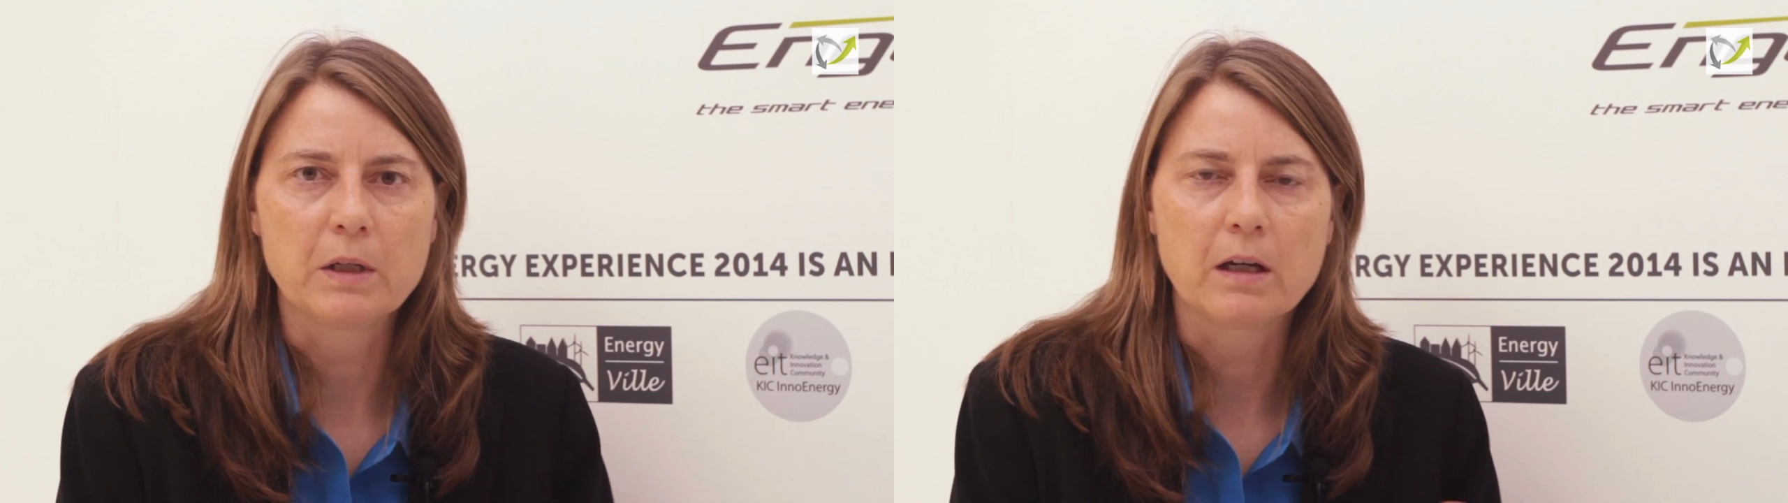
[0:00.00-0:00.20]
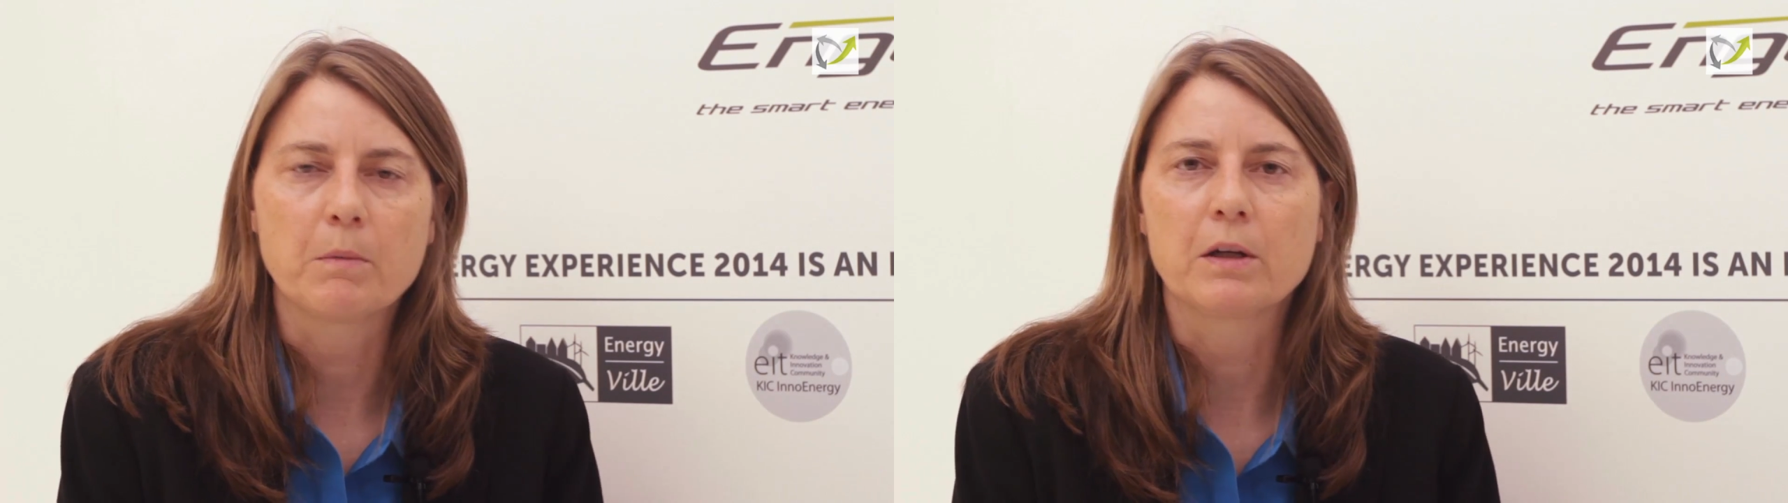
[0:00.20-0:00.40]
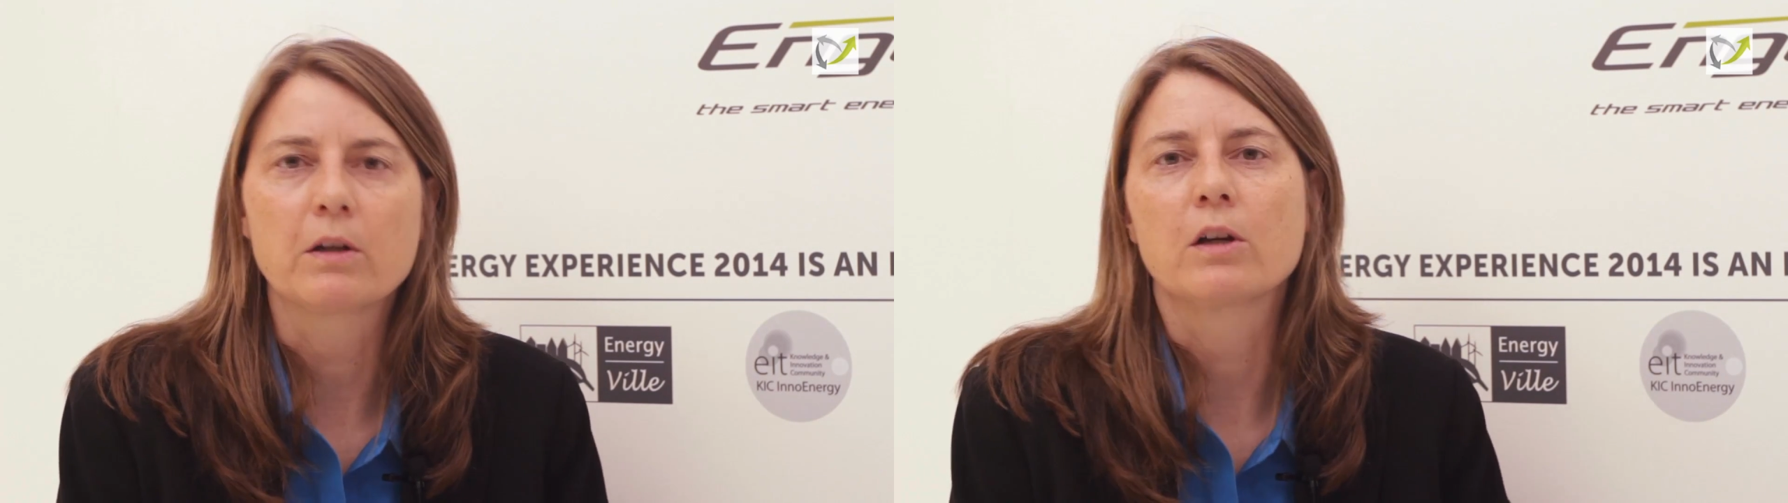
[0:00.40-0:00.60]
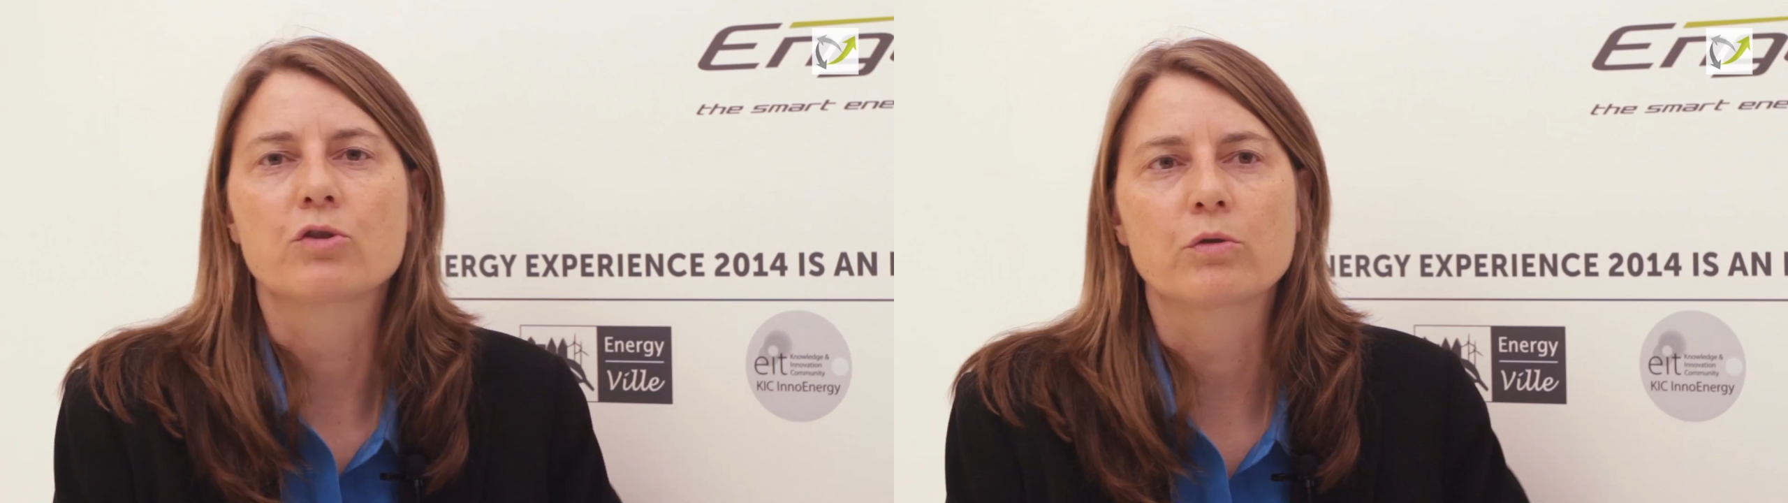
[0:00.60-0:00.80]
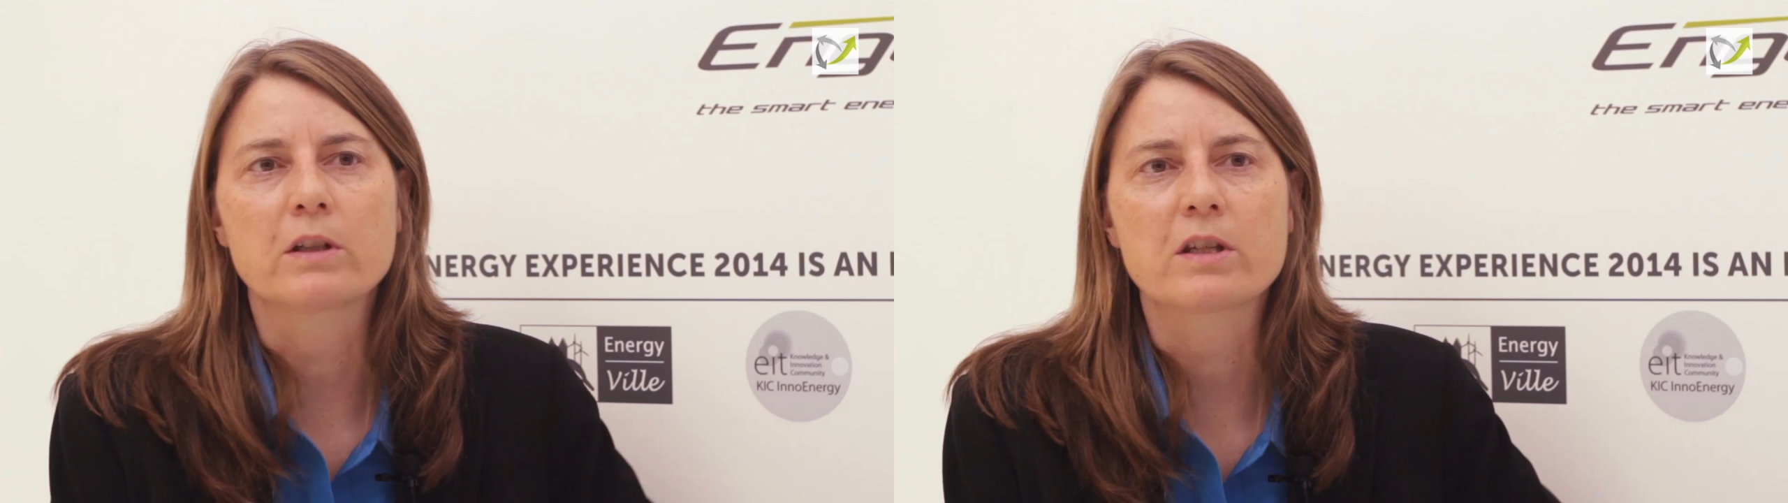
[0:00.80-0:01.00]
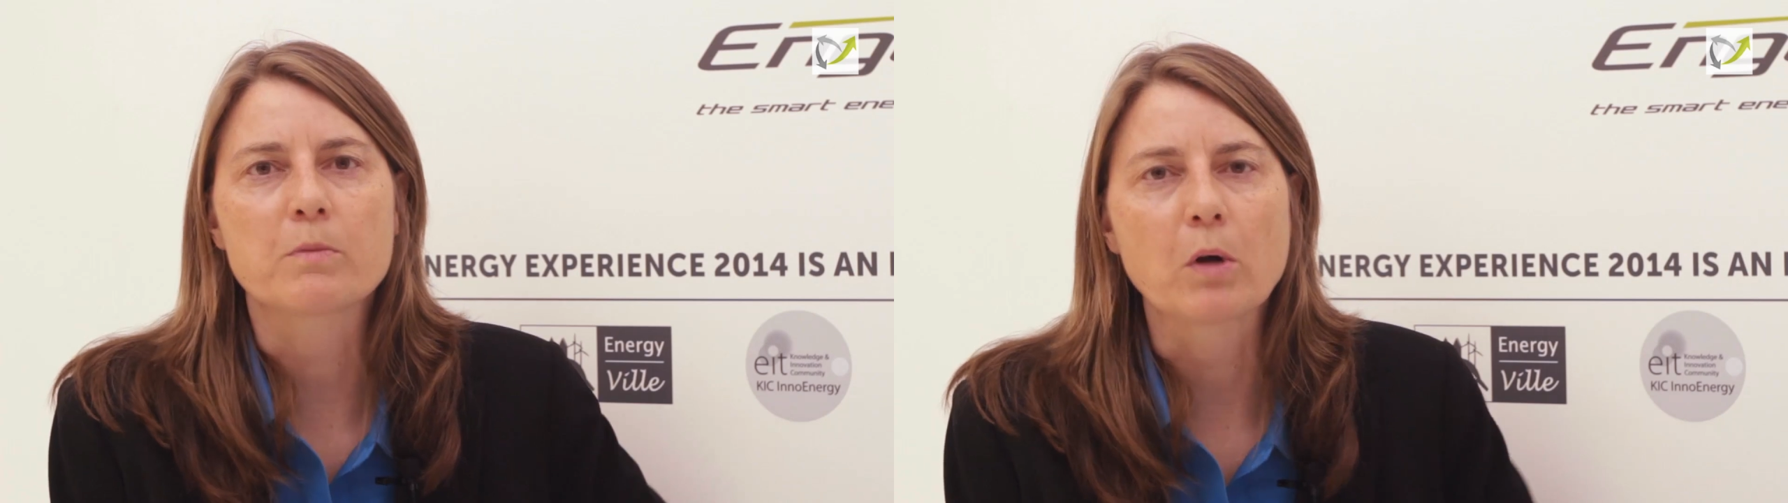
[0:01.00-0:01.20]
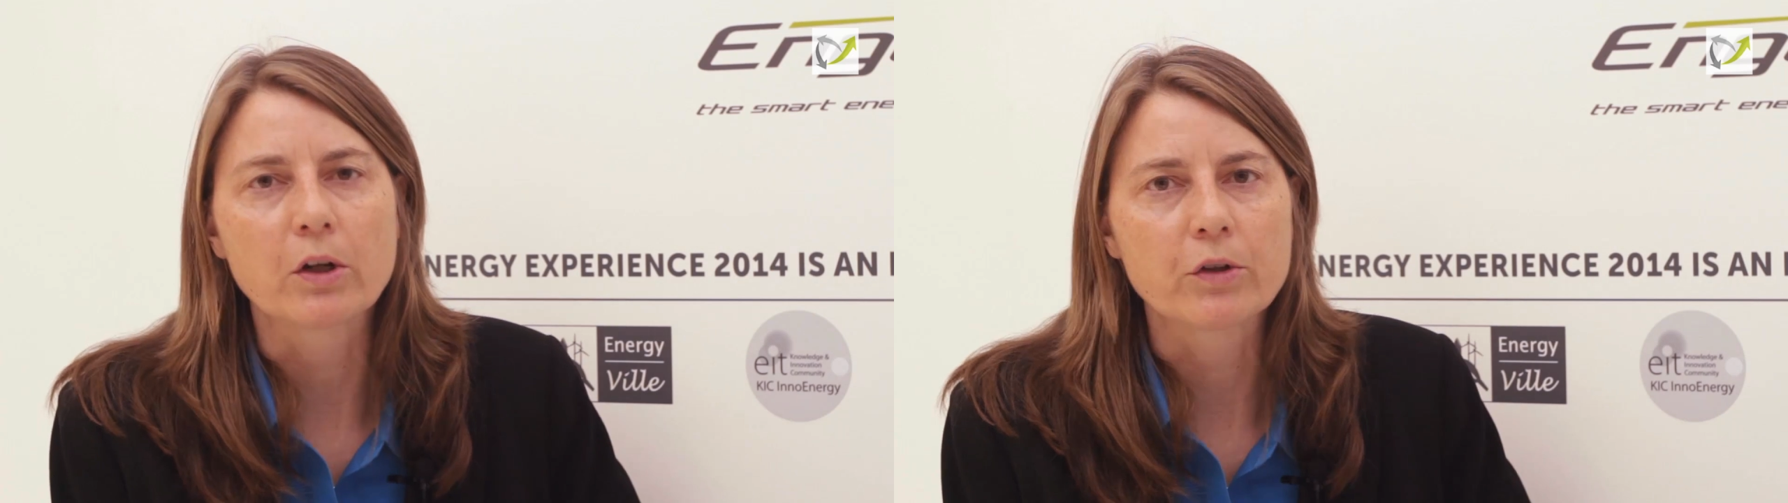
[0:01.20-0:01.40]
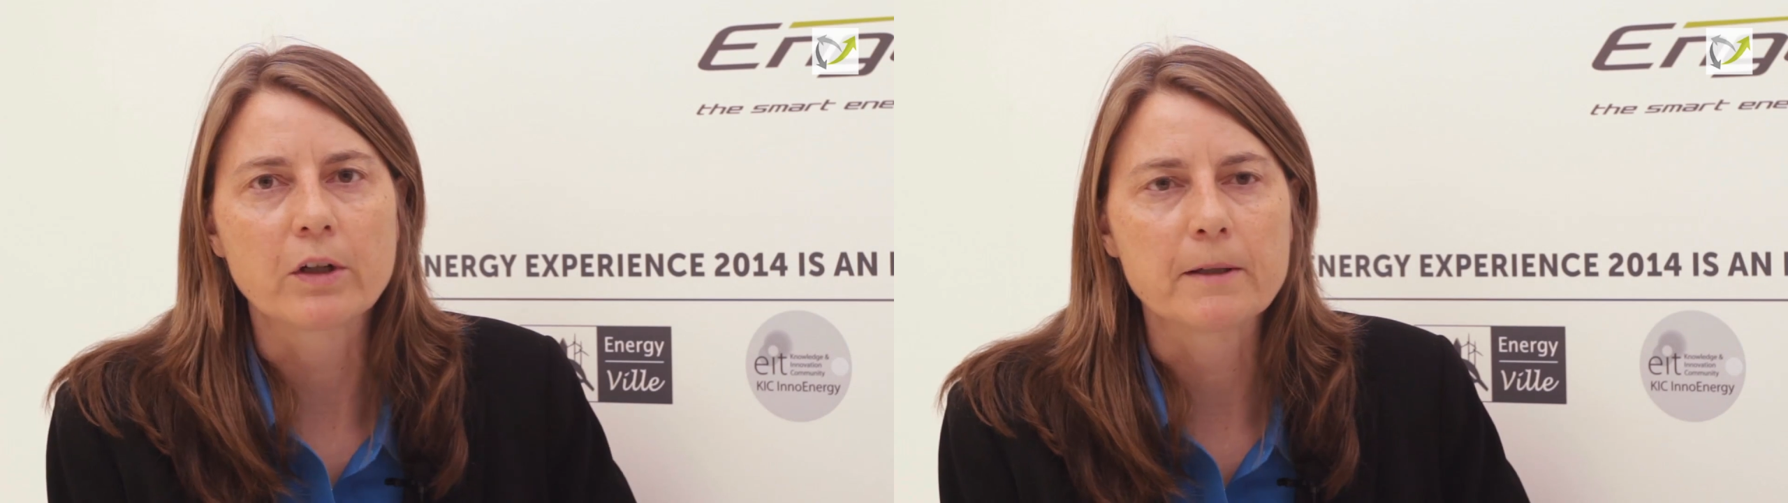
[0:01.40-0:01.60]
becoming a truly
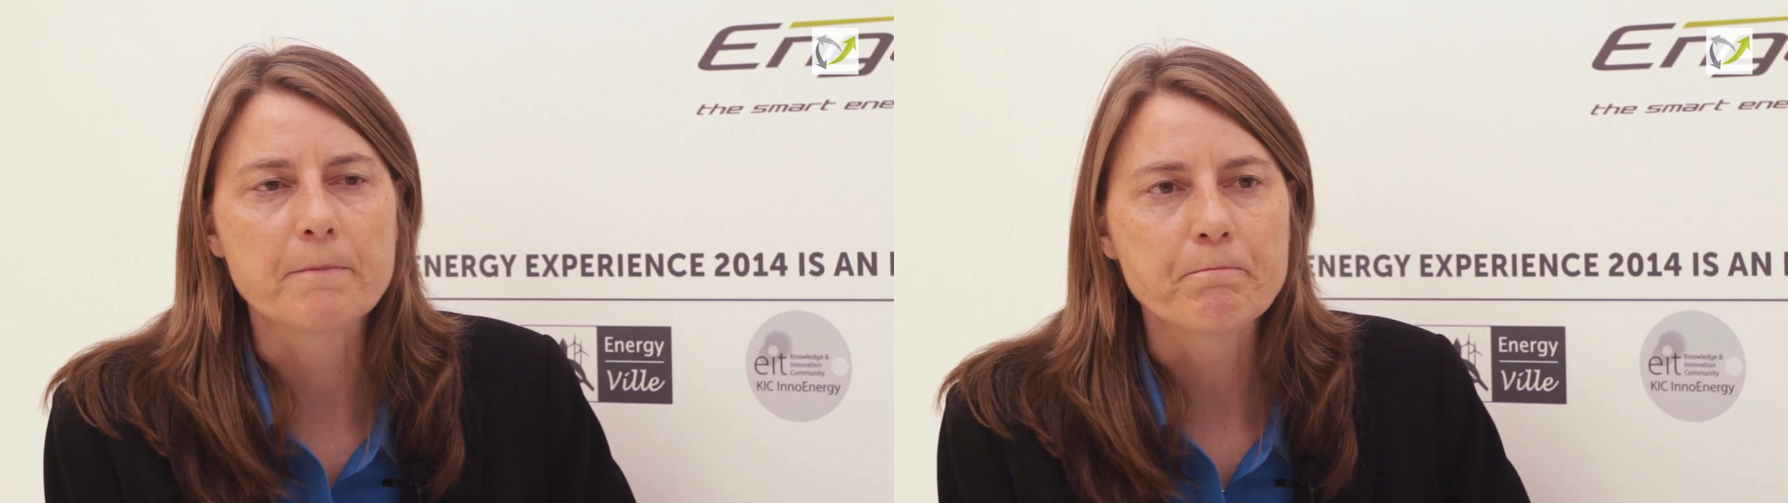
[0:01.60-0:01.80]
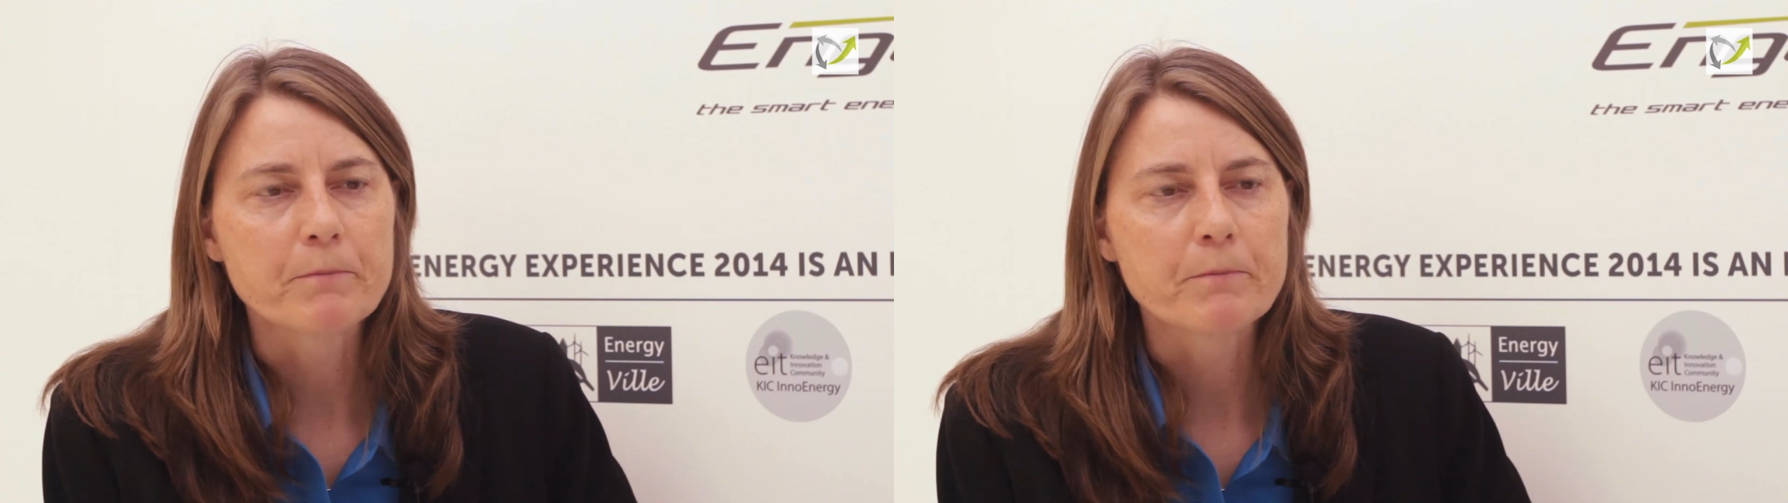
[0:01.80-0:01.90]
smart grid.